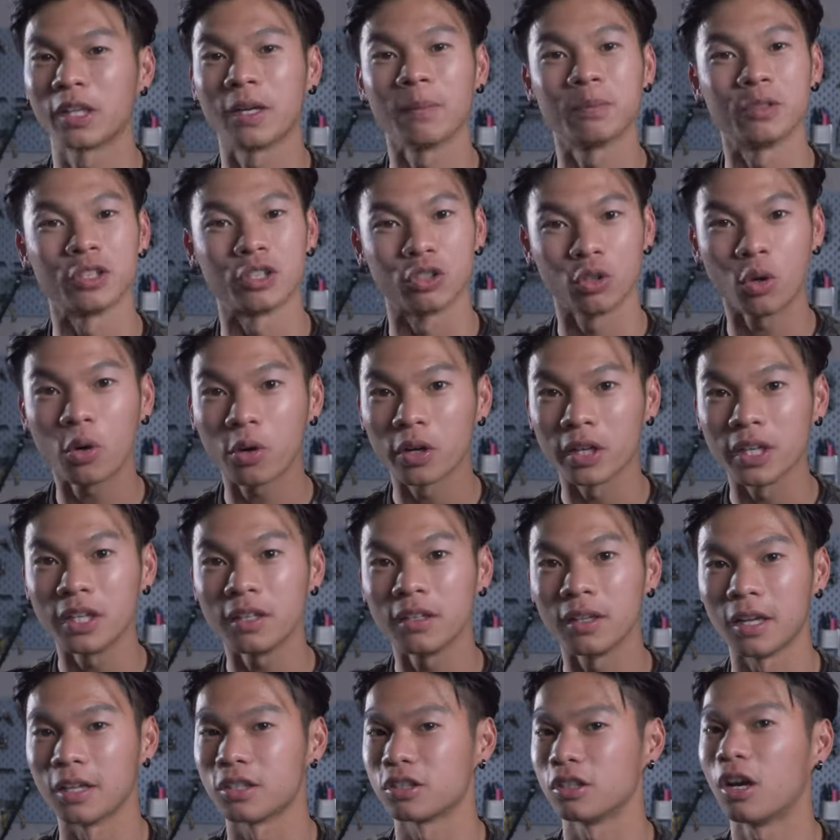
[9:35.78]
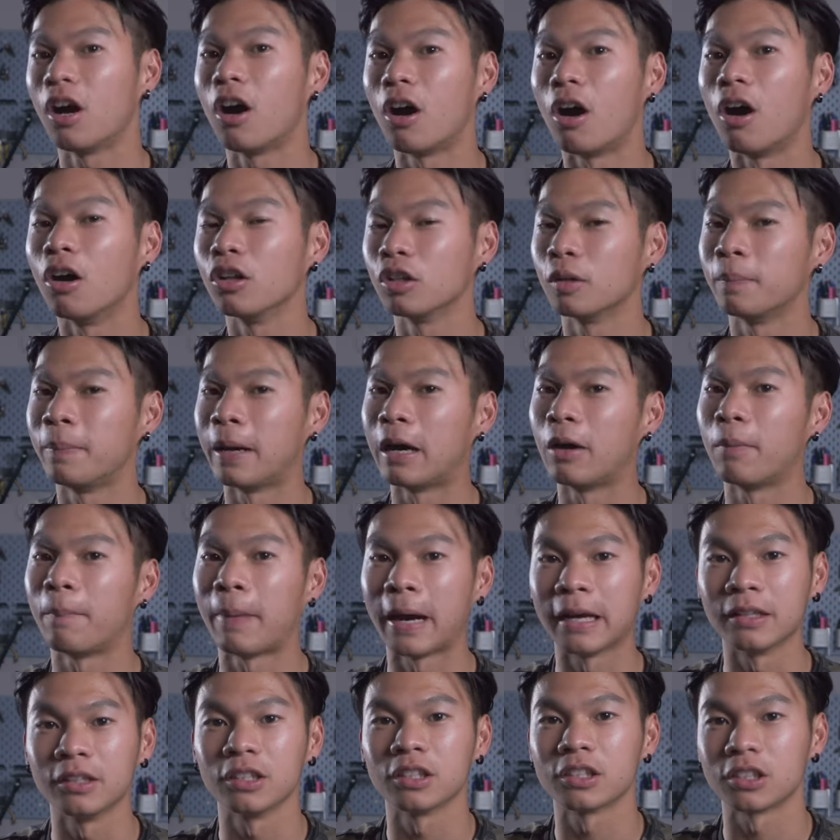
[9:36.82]
it comes to story, it's not all about
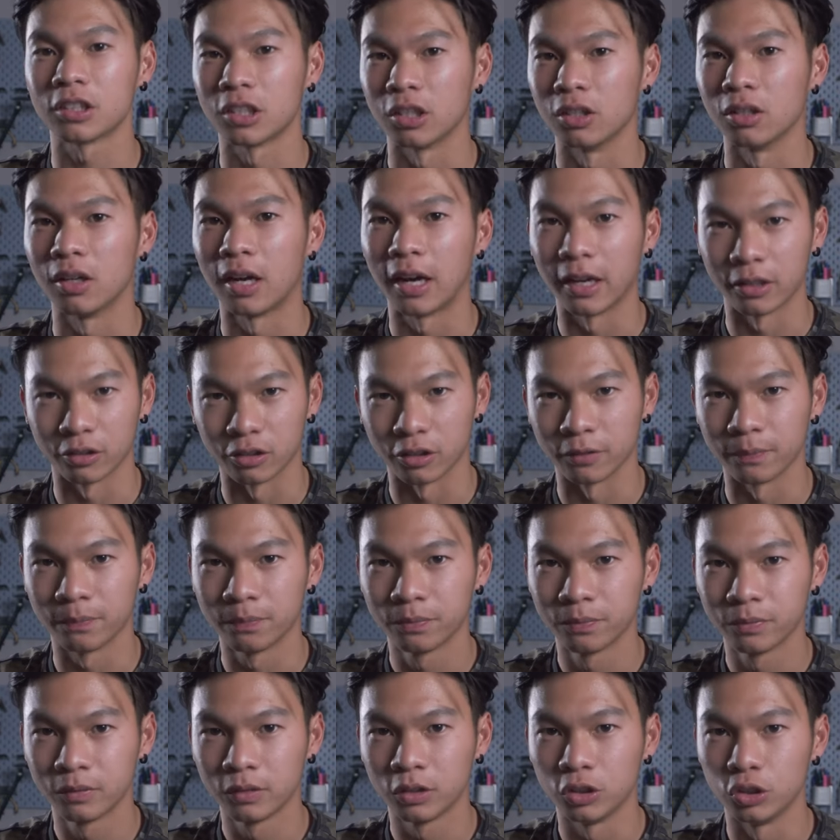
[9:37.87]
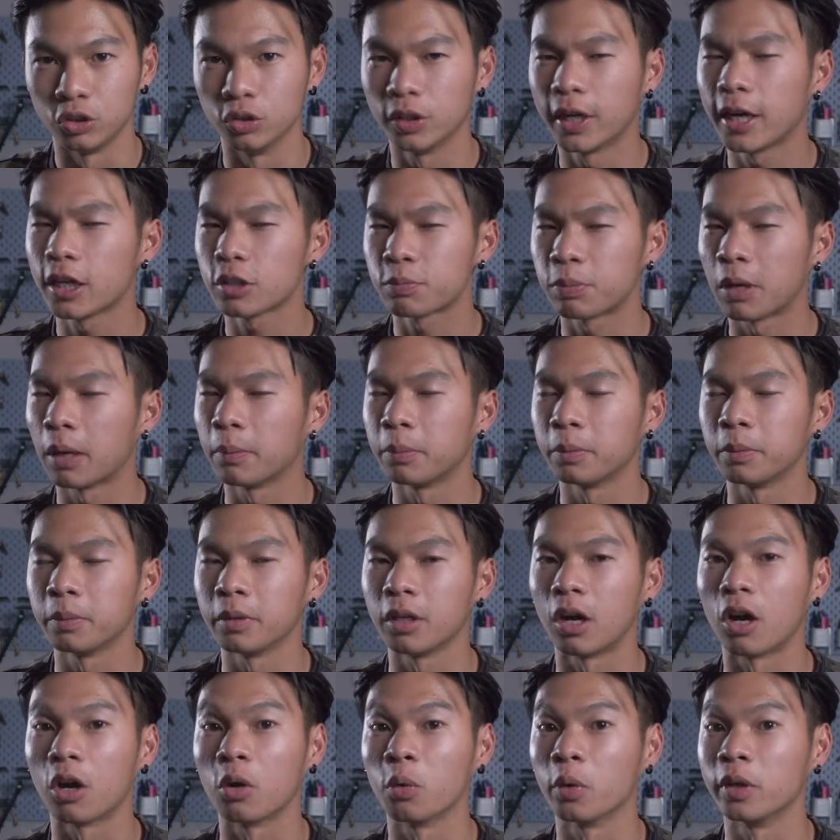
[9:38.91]
pilot skill either. You guys
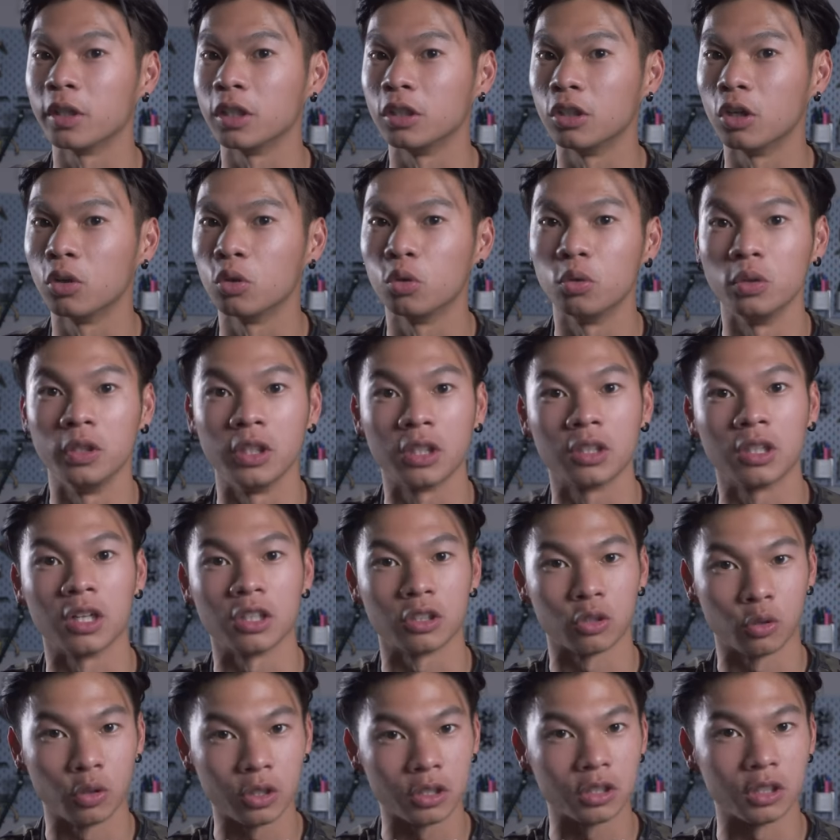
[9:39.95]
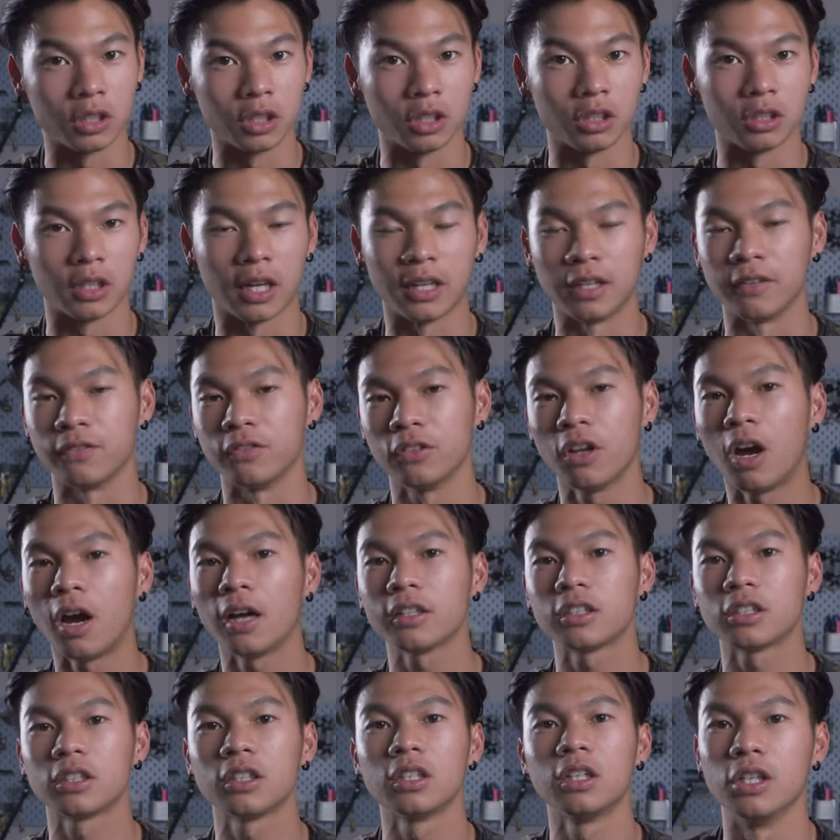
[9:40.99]
probably already know who Niklas Christl is, and if
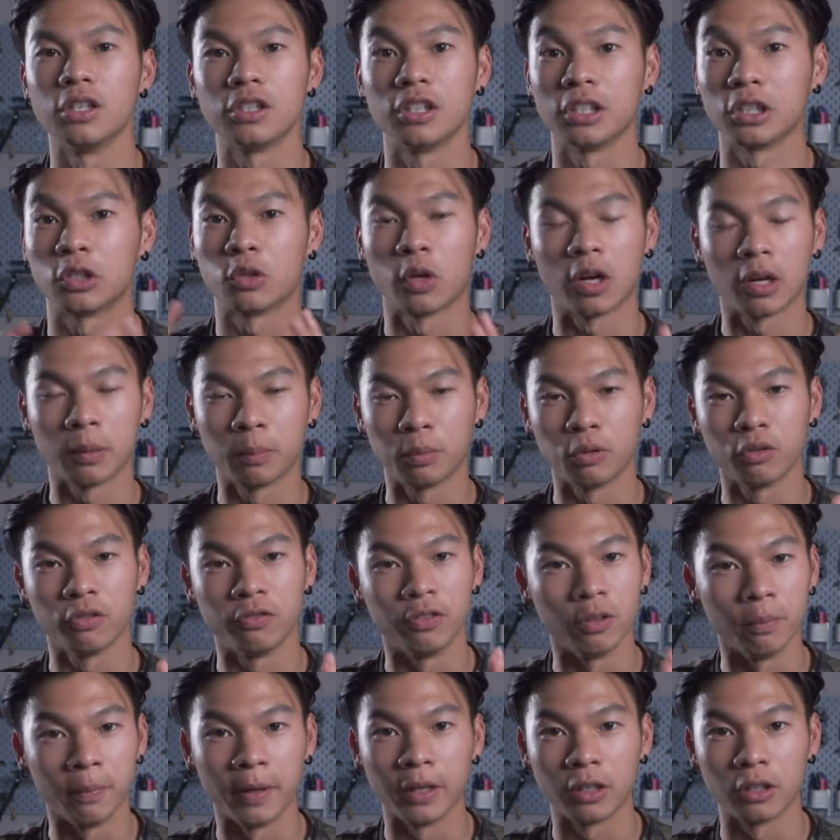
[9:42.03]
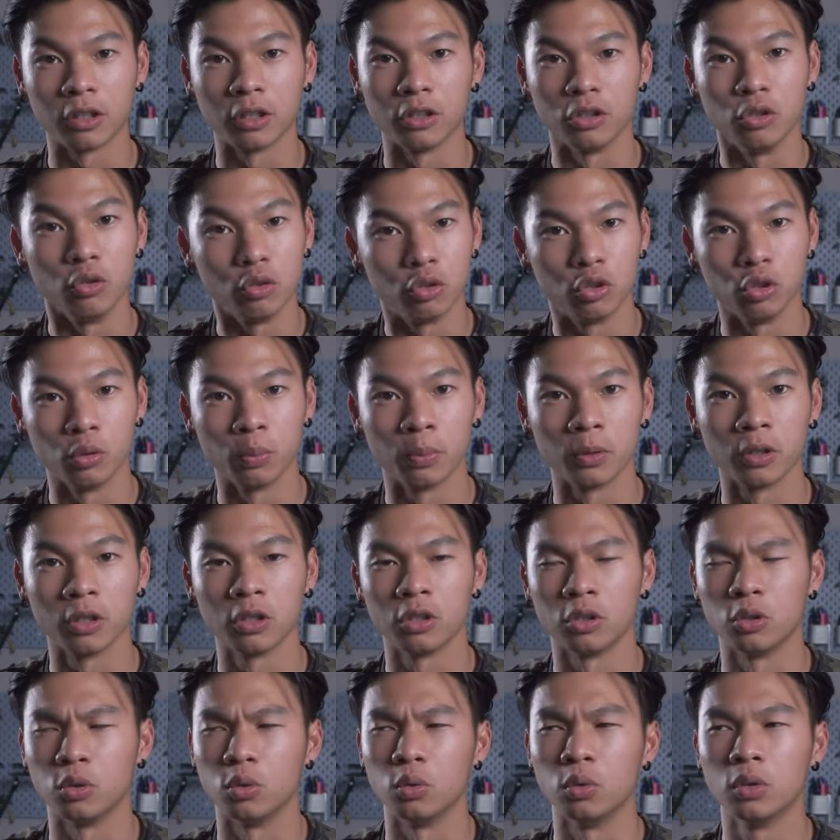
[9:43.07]
not, he's an incredible filmmaker,
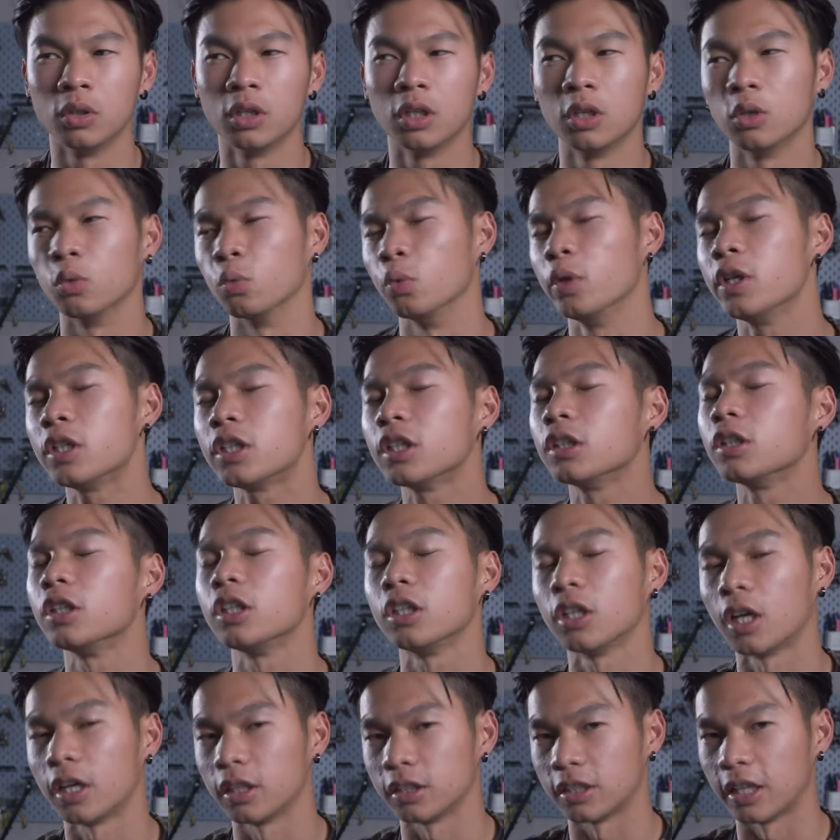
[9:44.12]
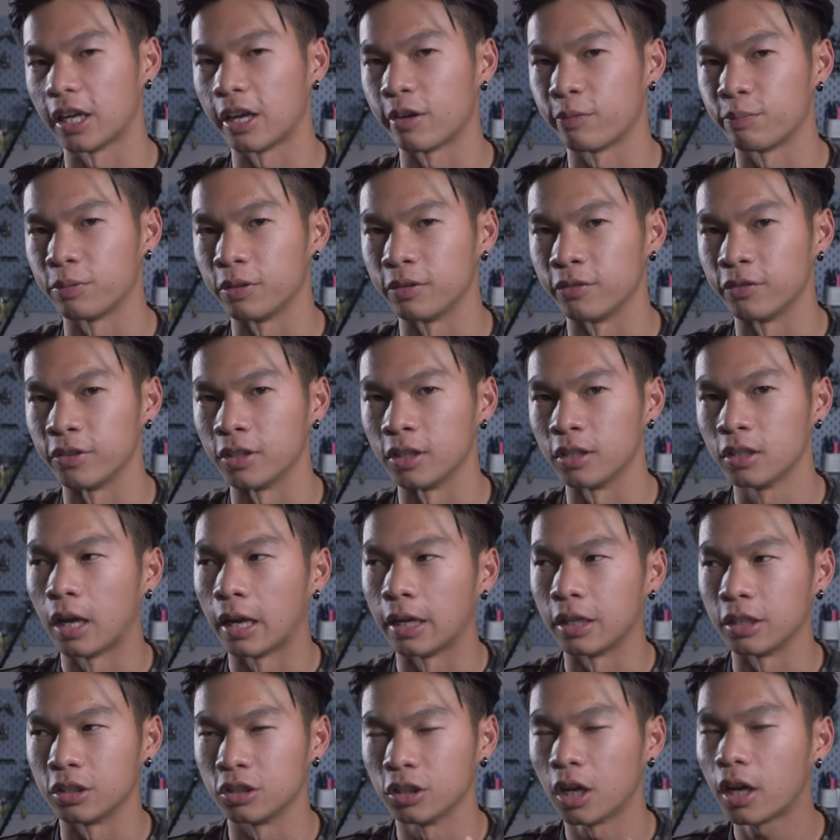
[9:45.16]
YouTuber who recently got into FPV,
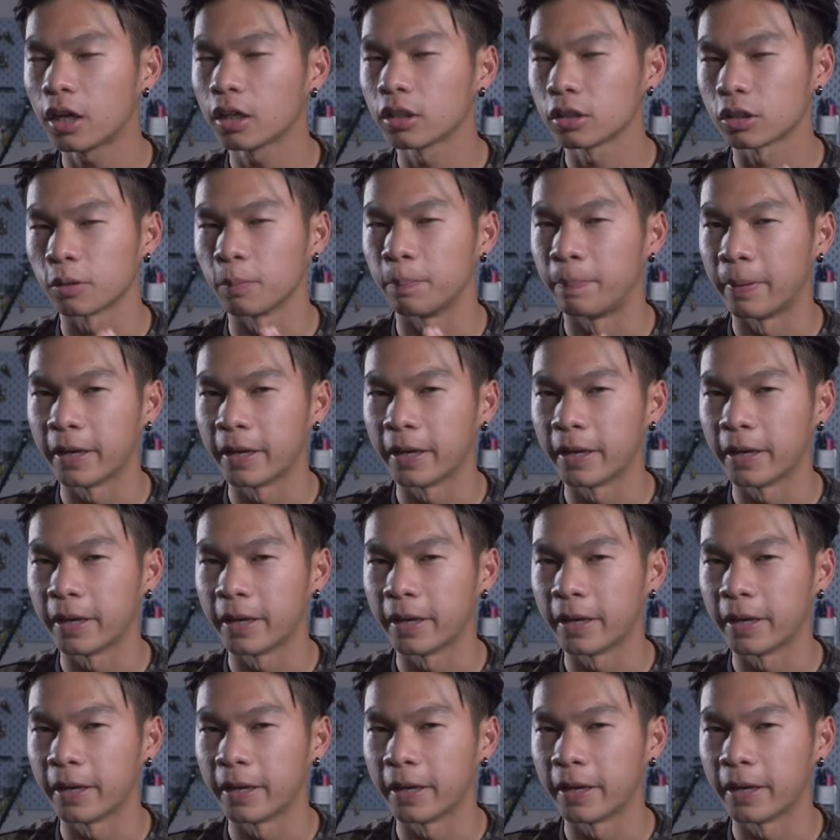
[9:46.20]
and he's not the